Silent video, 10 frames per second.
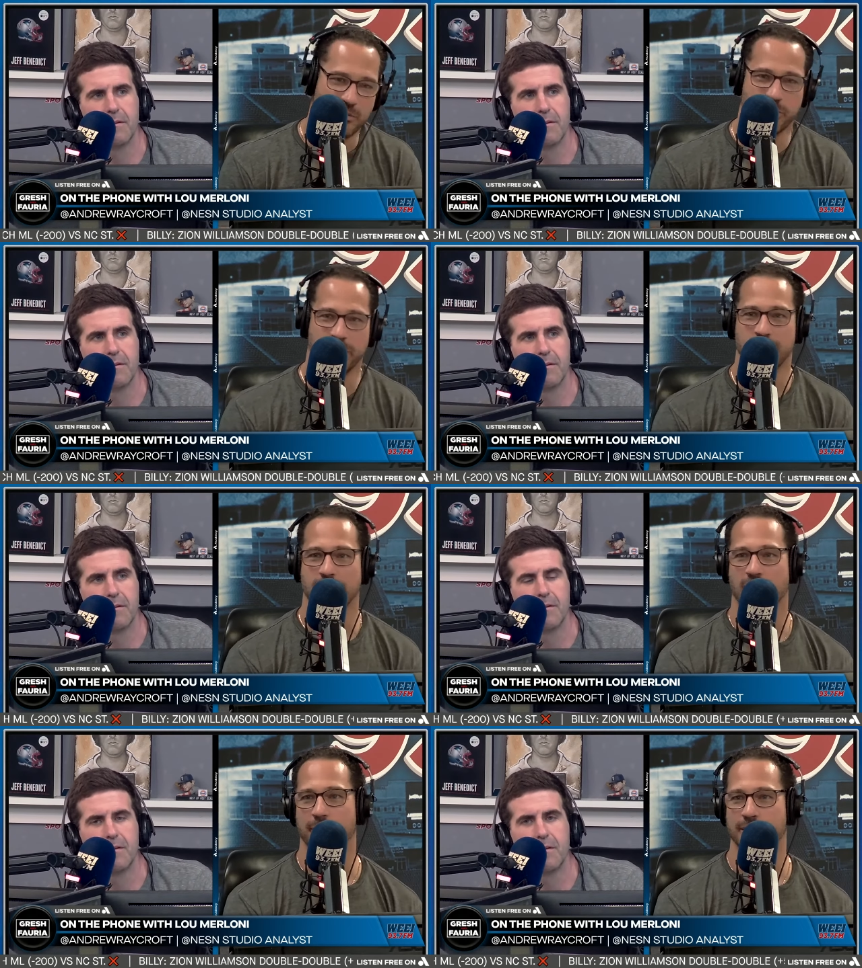Speaker 1: You bring
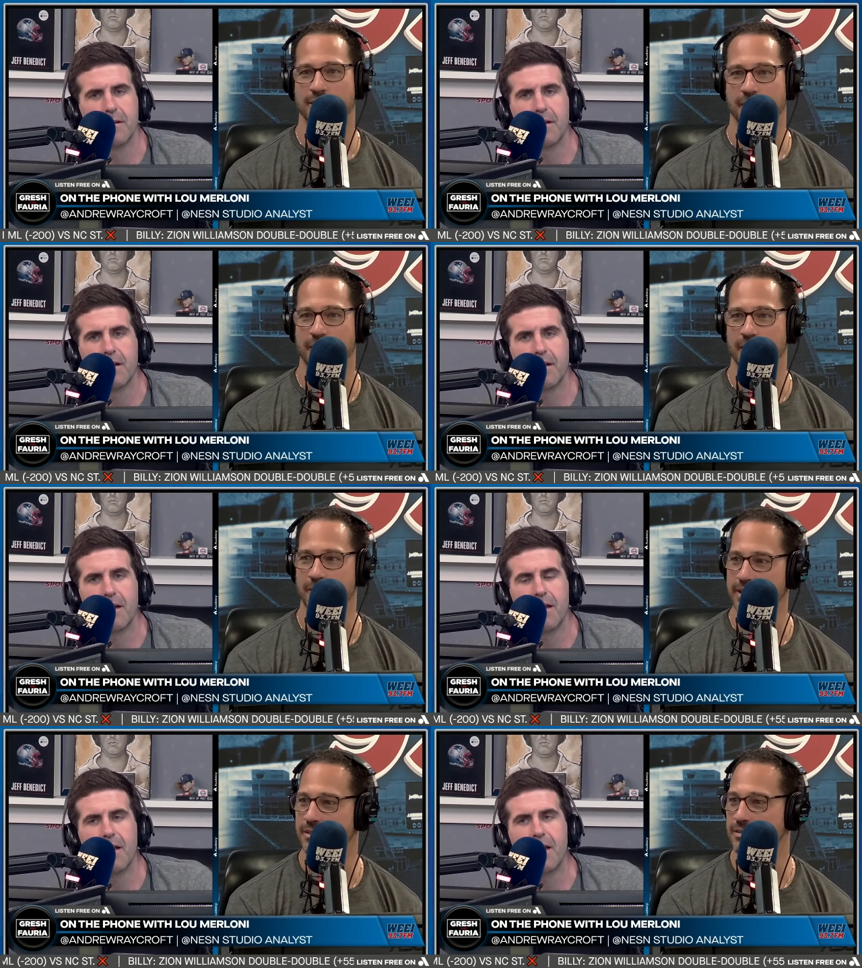you talk about stuff
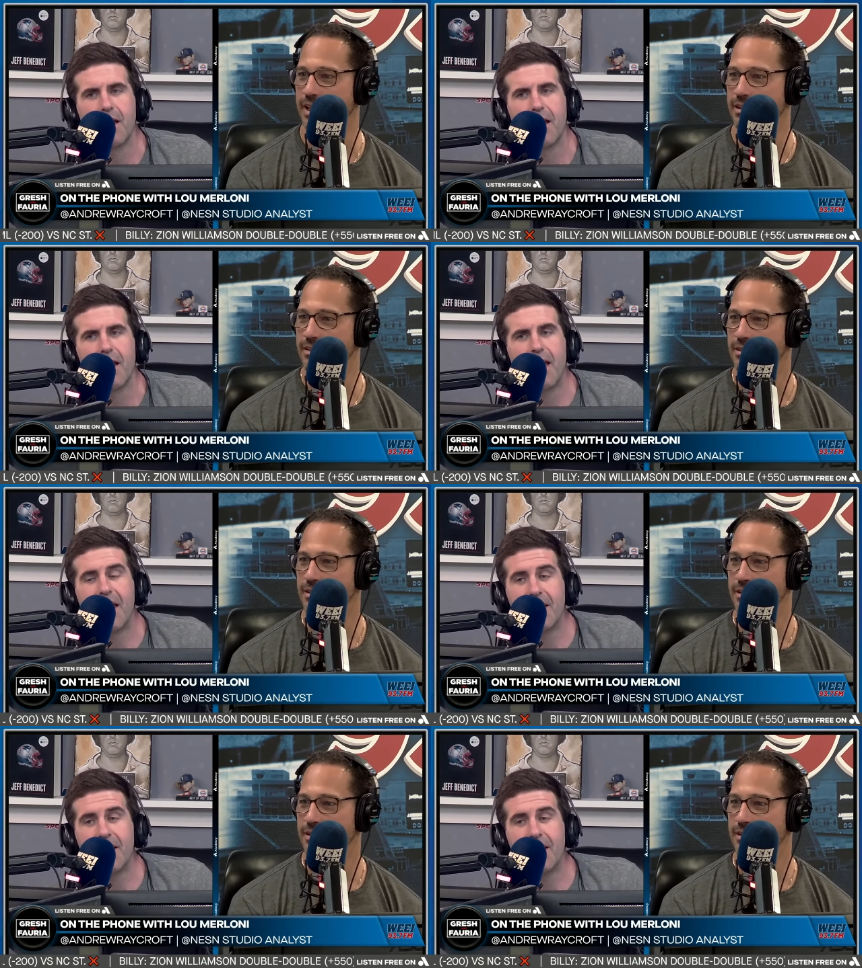that Razor said.